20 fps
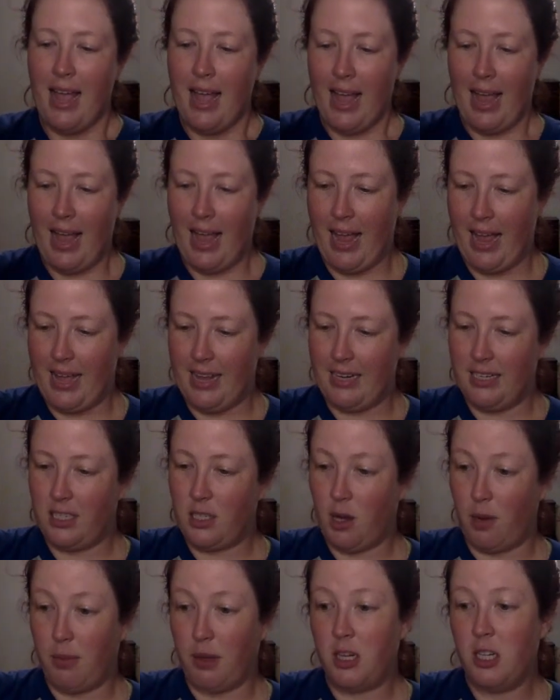And
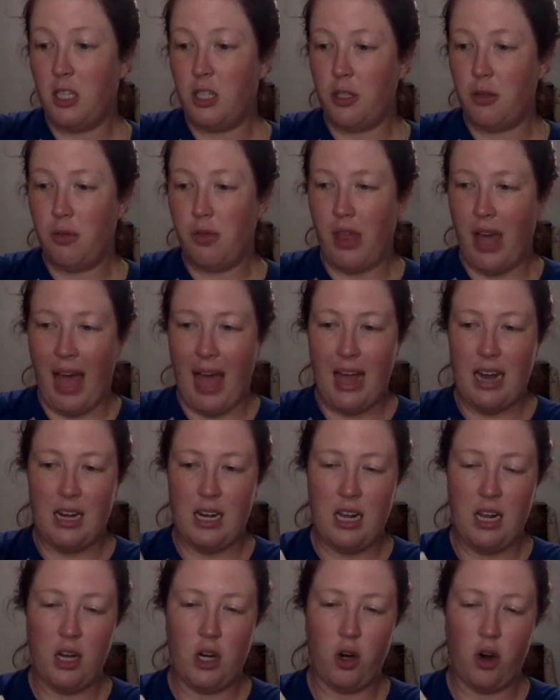so I'm going to do that
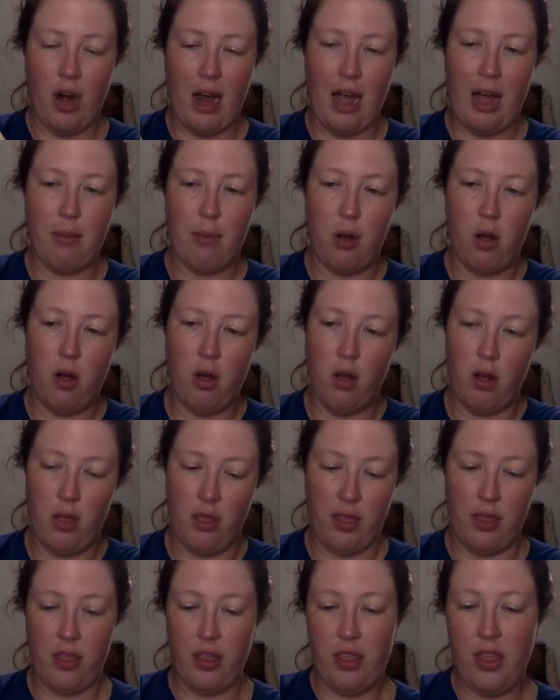crab
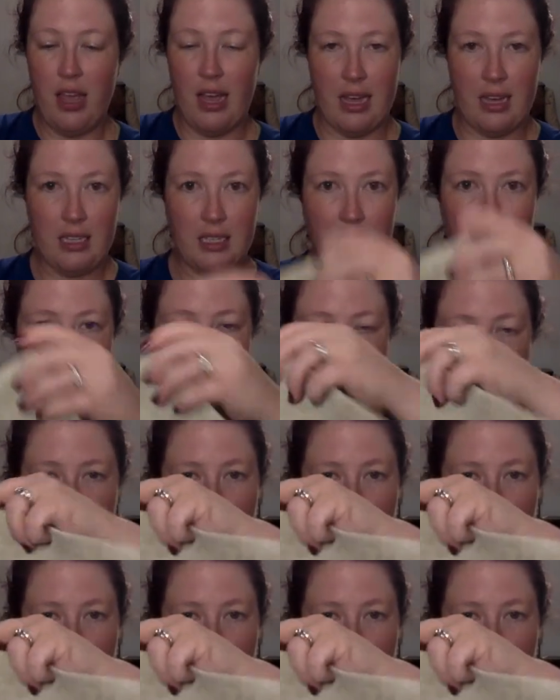on this